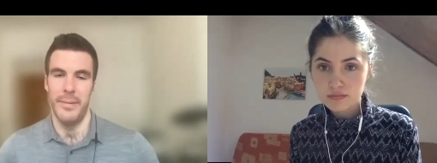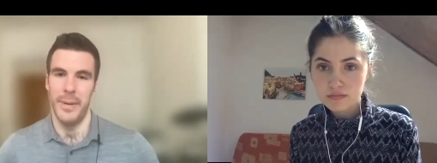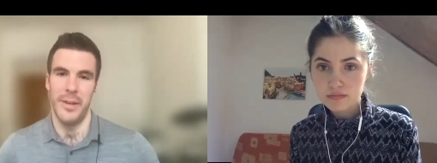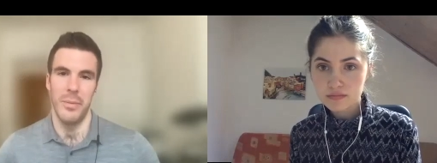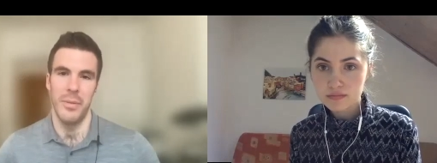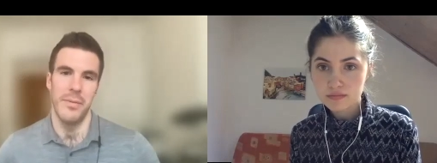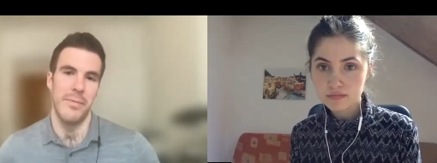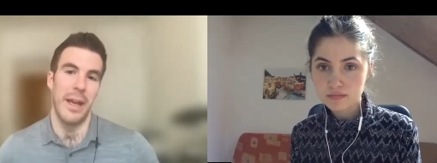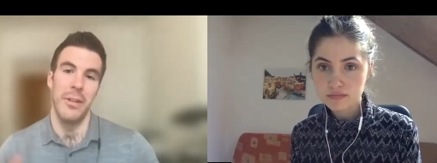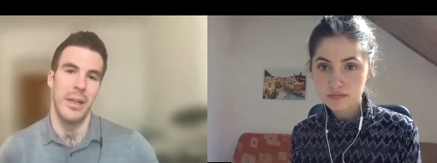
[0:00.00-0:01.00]
Speaker 1: in terms of
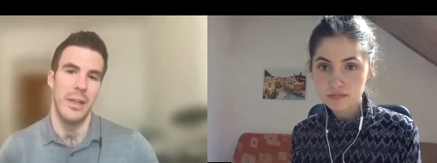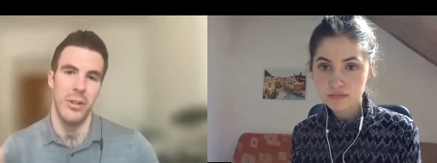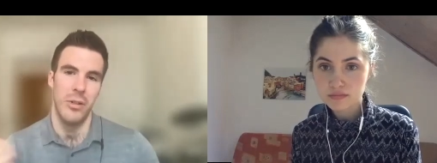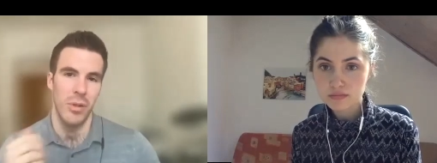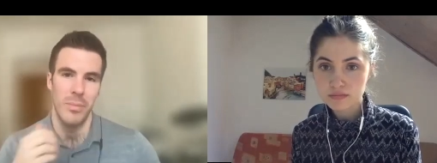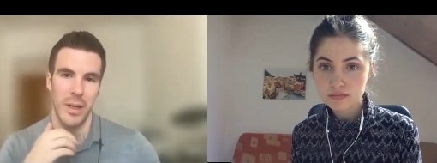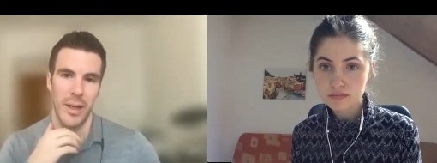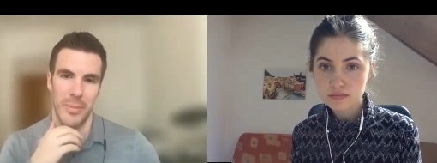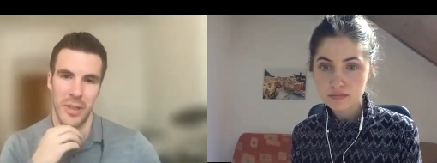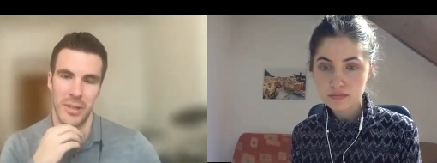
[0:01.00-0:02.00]
validated treatment
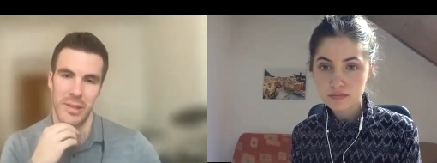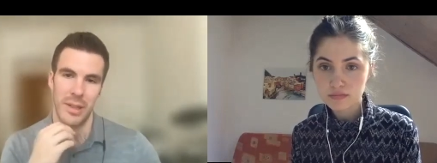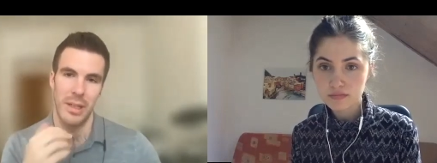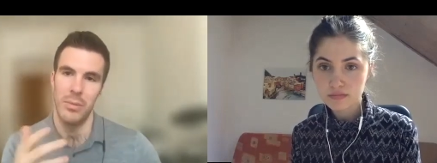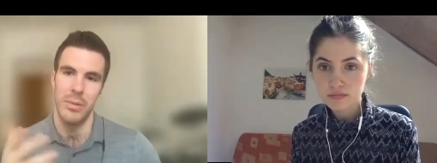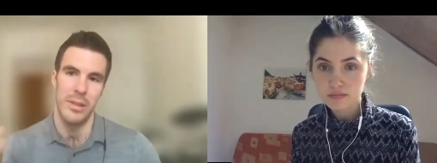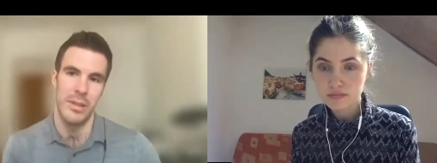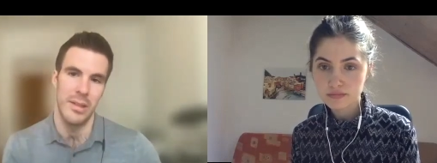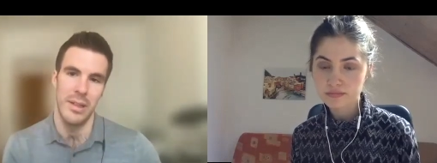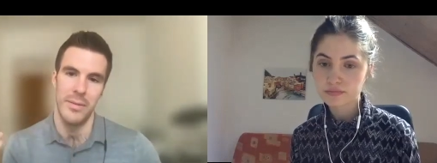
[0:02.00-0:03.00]
options, like you would
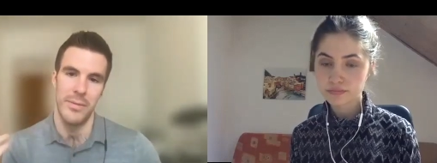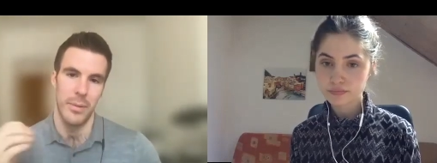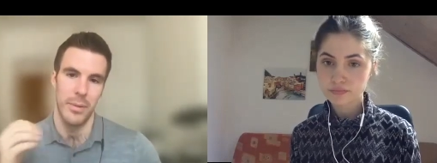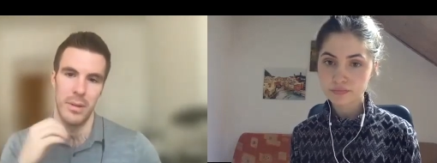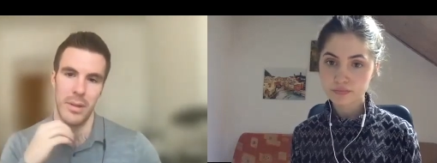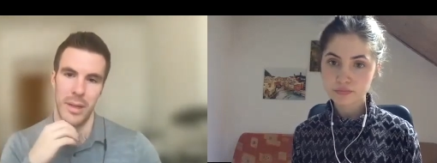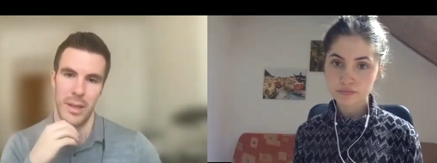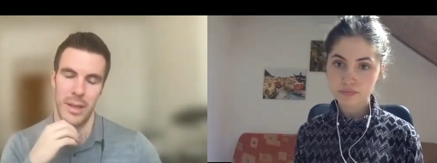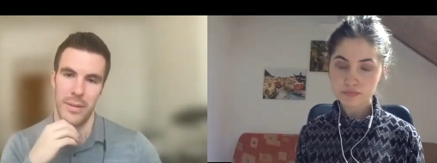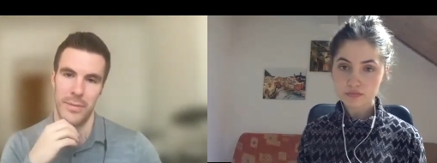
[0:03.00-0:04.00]
see for
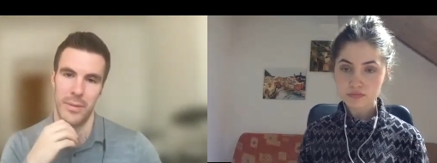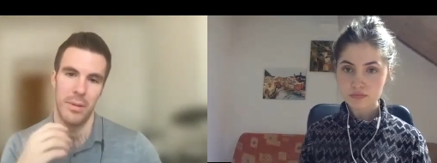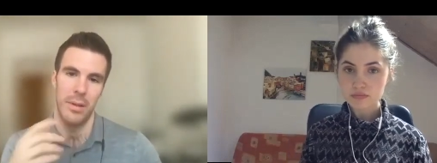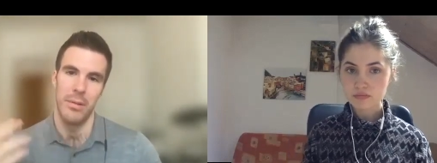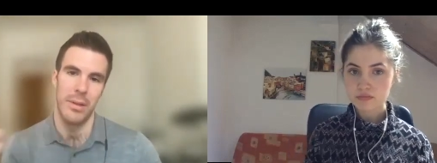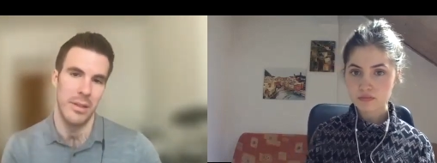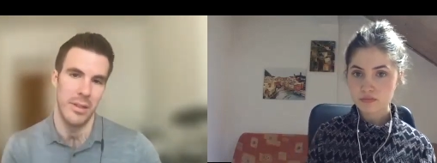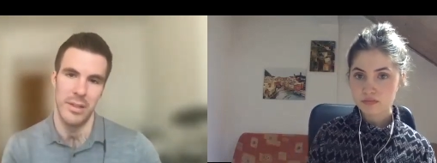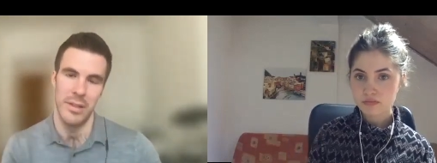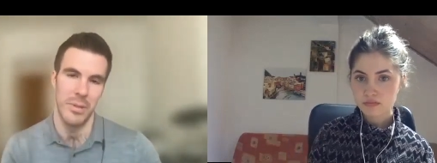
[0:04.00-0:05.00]
uh, for other
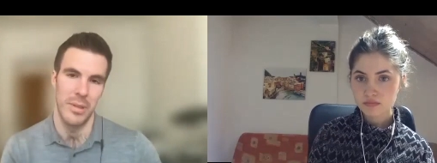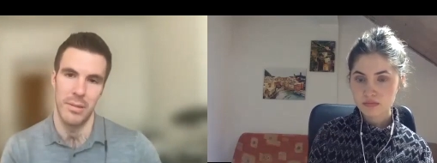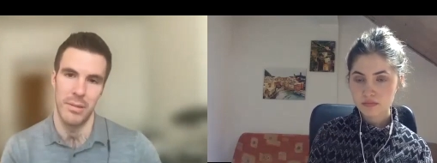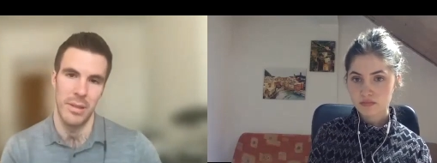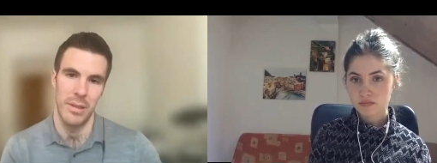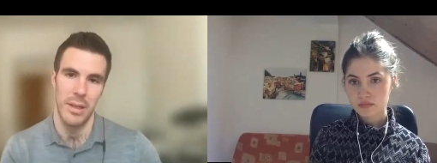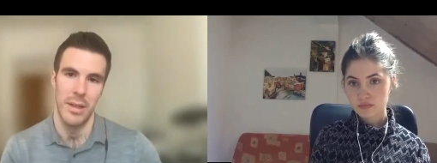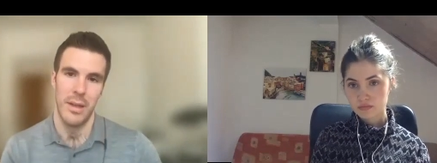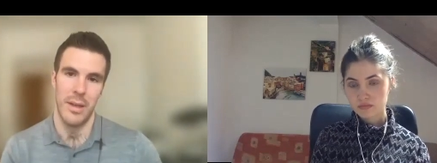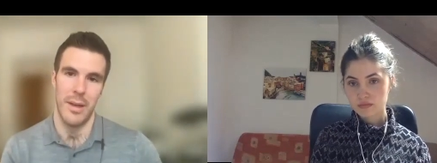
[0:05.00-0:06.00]
conditions, particularly,
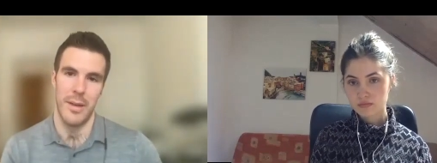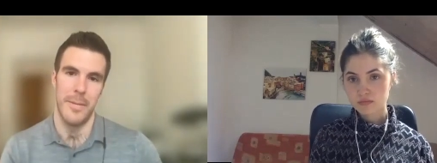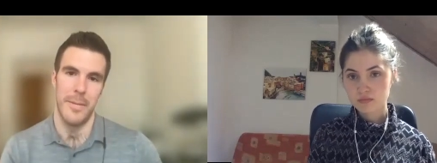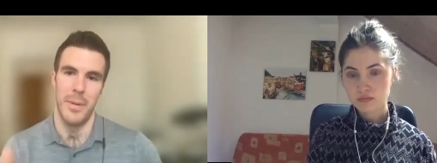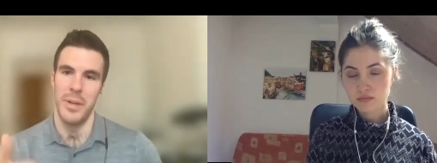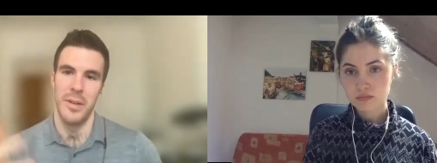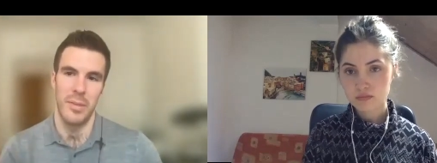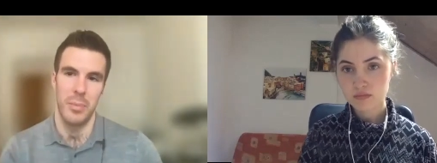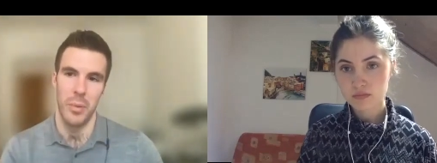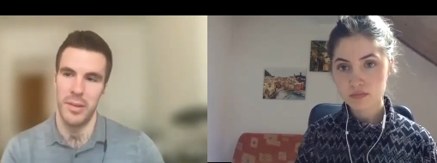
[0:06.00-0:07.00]
uh, I mean,
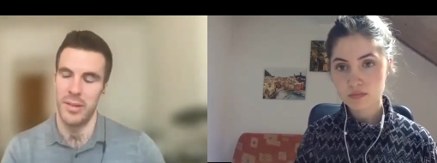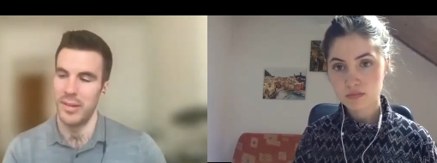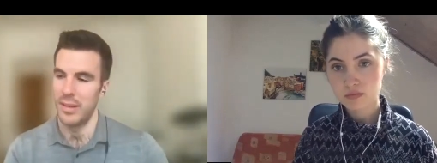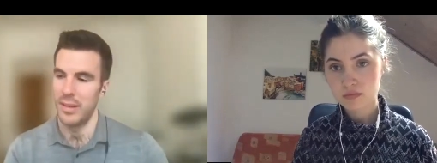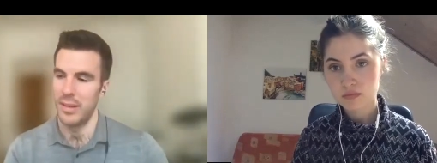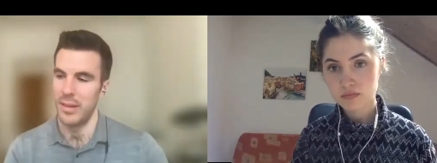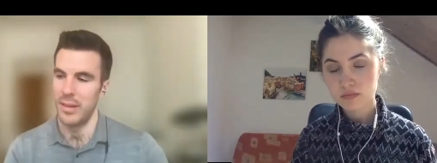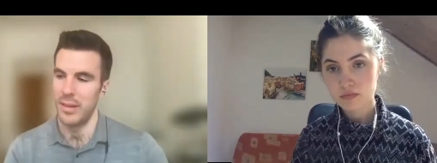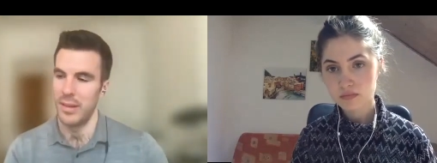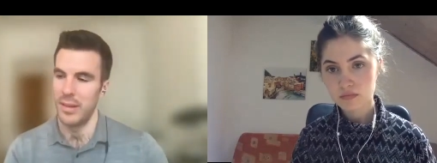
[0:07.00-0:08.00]
sports is the
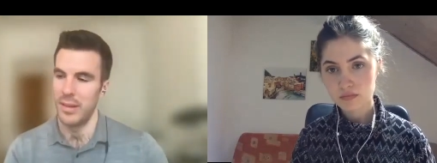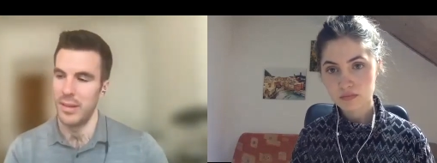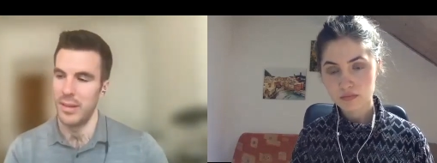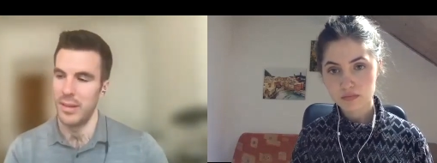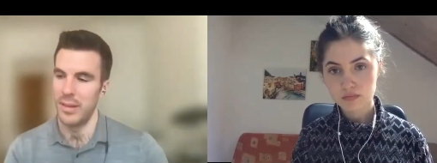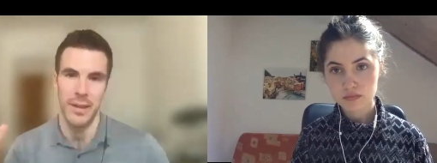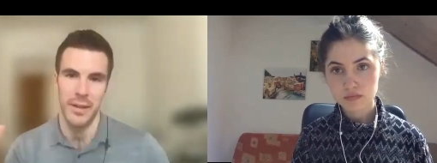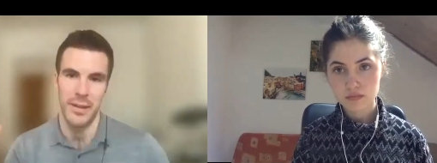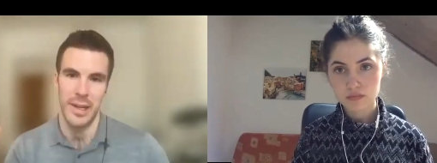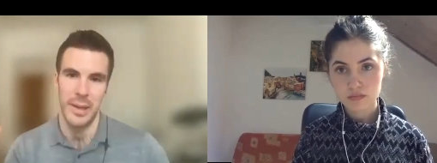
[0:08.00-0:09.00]
is the clearest analogy.
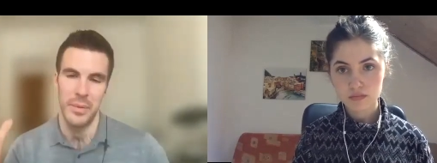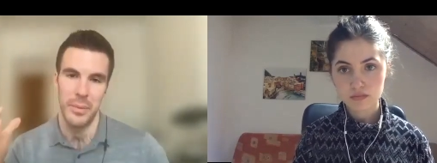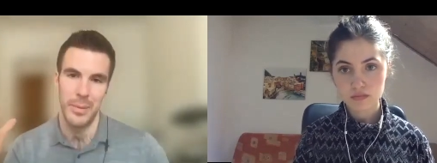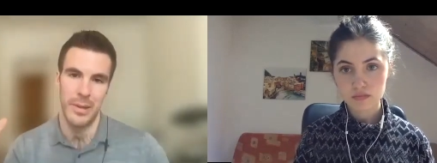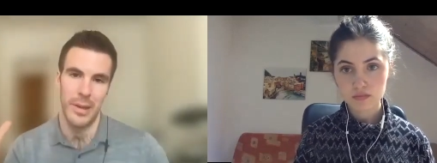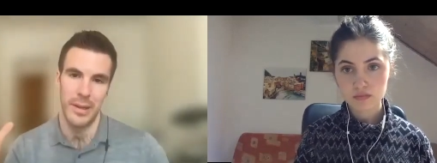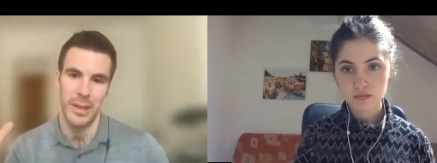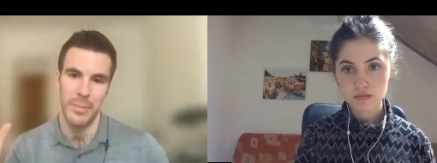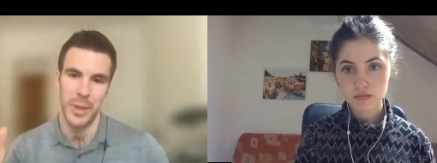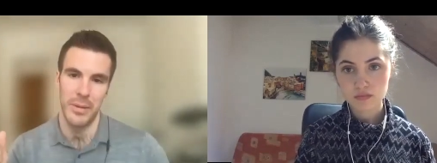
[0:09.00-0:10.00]
A lot of times when we're
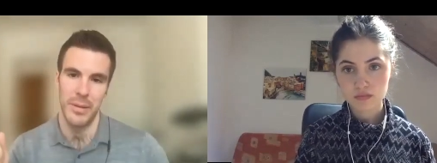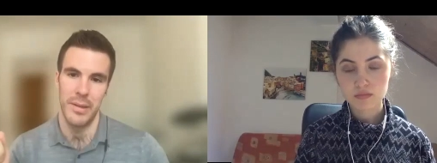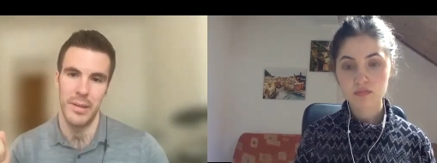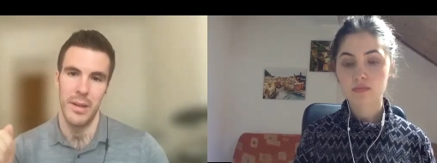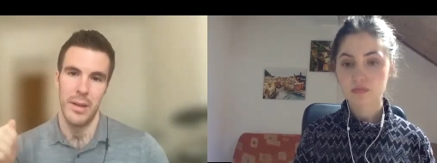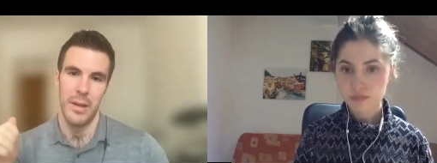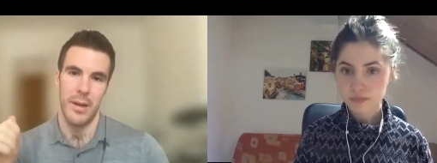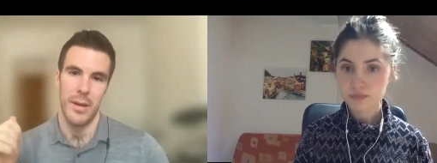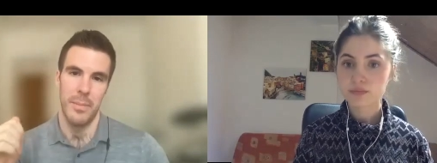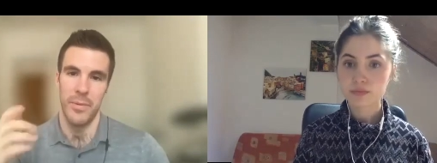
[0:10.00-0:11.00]
talking about
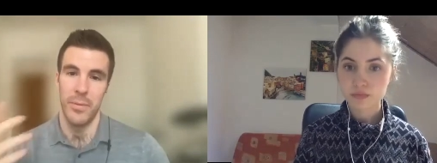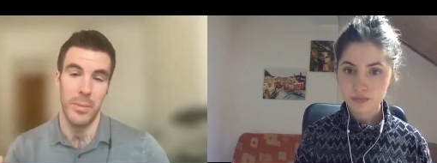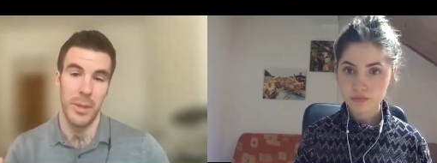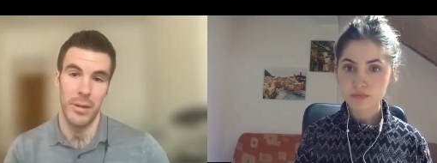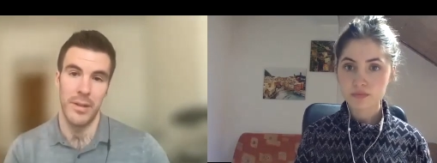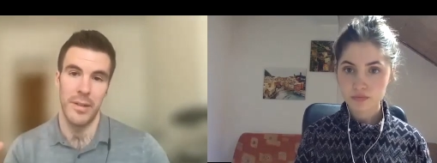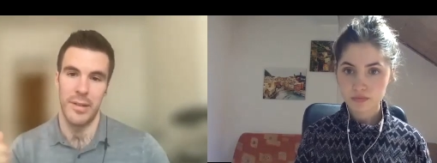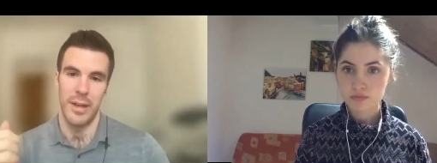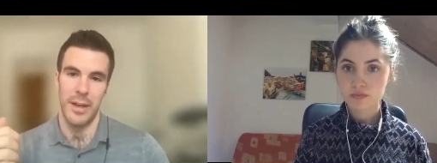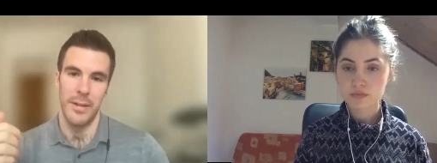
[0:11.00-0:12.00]
uh, performing artists
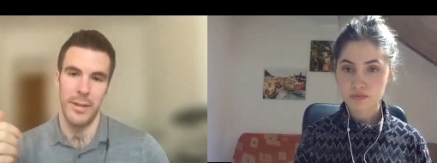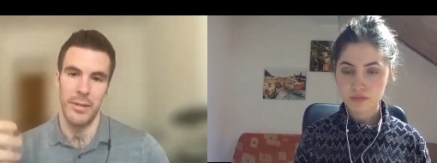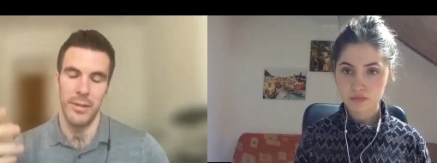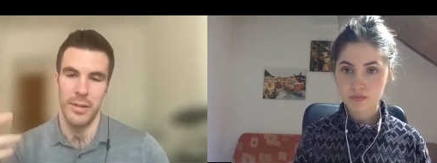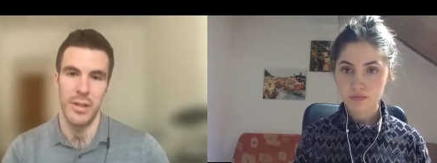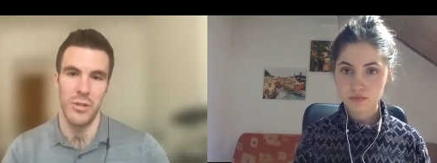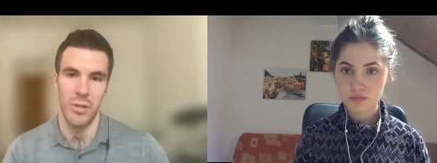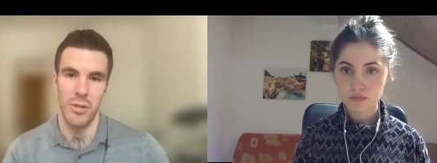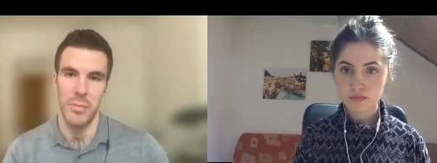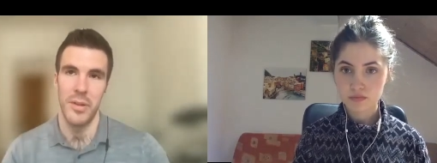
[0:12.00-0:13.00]
and their
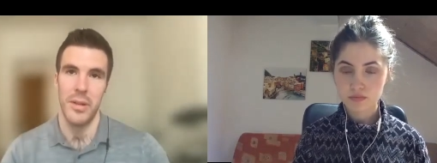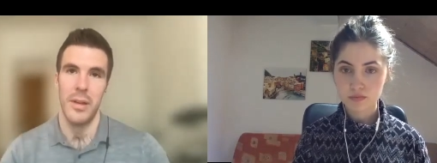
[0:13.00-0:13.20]
syndromes,